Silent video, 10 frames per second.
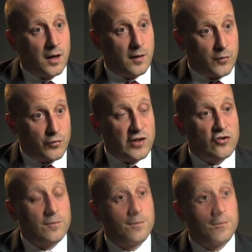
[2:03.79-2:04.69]
uh, the
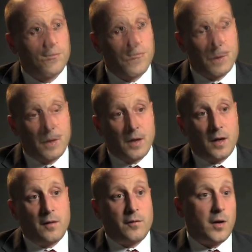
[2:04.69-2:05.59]
region.
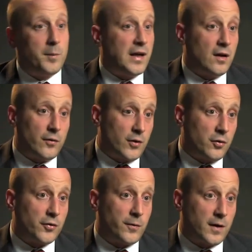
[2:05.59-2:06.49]
There'll be, of
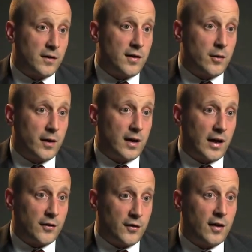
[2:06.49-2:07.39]
course, for continuing
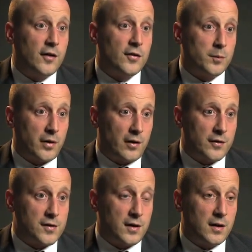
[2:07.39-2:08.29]
counterterrorism
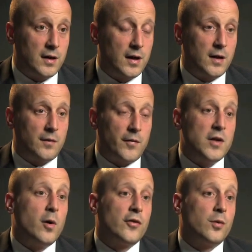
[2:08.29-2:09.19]
priority, that
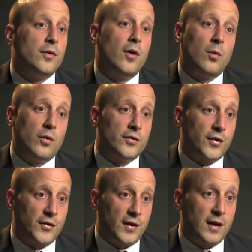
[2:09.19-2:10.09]
the US will not want
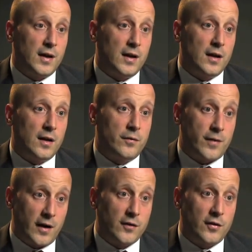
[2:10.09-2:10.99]
to see a
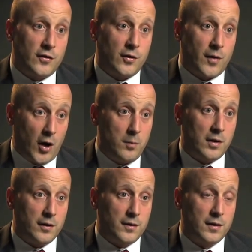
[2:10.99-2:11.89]
threat to the
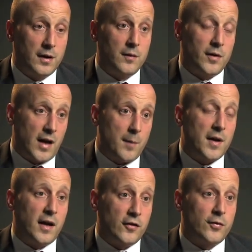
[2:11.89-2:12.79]
homeland that
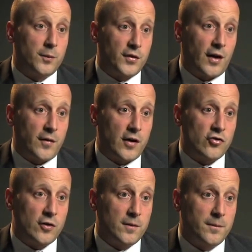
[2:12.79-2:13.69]
emanates from South
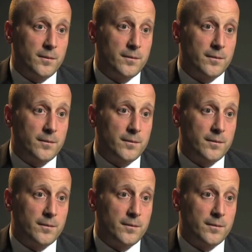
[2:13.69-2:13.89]
Asia.